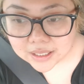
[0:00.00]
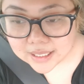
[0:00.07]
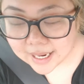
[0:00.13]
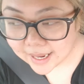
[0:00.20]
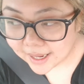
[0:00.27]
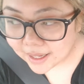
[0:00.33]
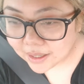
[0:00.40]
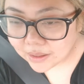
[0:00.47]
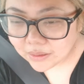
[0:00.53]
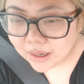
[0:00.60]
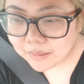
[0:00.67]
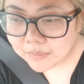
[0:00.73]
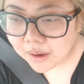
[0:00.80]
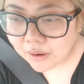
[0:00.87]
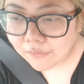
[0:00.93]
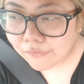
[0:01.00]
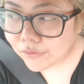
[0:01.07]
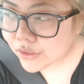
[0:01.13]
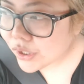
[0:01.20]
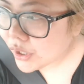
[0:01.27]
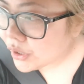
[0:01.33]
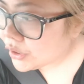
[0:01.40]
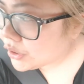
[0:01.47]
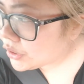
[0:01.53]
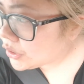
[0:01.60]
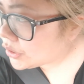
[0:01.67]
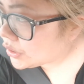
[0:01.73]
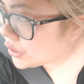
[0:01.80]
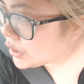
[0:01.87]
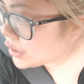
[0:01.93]
now I'm off
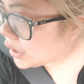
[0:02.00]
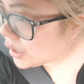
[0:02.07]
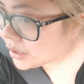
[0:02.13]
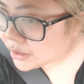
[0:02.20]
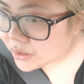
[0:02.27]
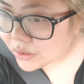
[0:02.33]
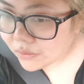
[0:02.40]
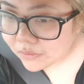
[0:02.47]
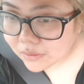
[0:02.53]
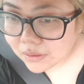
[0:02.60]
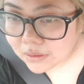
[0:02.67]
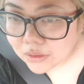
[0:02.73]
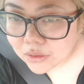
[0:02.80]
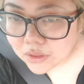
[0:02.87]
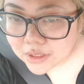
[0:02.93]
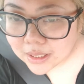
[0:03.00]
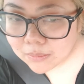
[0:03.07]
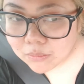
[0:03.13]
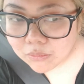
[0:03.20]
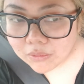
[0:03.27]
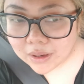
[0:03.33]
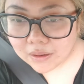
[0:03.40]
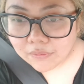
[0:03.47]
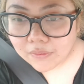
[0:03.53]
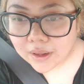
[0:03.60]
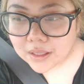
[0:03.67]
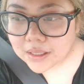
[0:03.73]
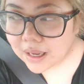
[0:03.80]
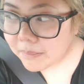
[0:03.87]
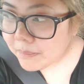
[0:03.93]
to do some
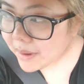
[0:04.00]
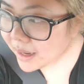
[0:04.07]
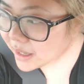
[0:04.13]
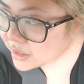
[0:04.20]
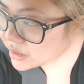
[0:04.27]
refunds I, may, I